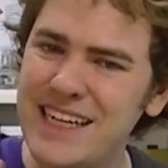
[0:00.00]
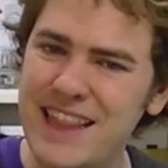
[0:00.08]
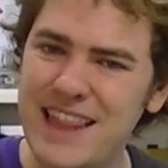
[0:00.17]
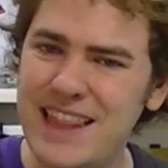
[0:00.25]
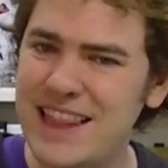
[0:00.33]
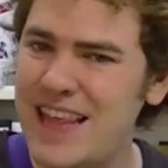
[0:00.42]

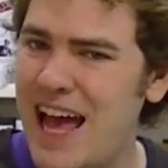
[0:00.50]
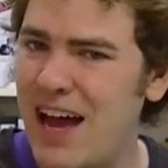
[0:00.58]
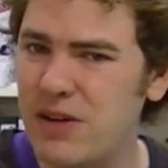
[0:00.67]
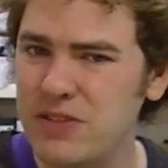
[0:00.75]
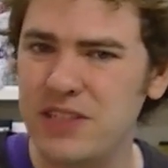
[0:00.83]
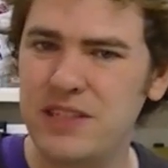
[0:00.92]

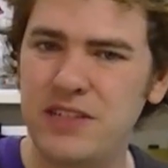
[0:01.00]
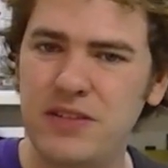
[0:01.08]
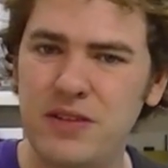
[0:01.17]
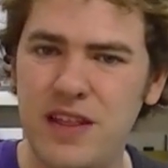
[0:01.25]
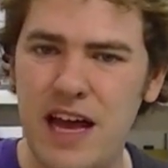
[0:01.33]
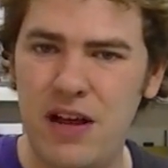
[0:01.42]
1,000 to
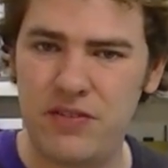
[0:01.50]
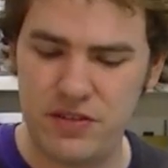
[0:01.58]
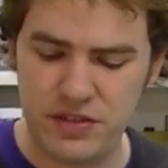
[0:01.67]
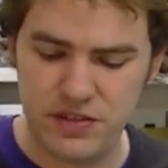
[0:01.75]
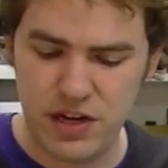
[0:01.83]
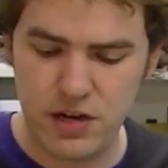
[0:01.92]
2,000
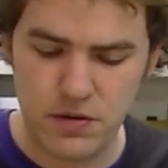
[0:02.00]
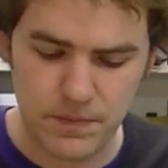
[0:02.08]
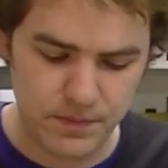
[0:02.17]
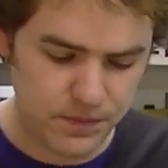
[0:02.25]
or so.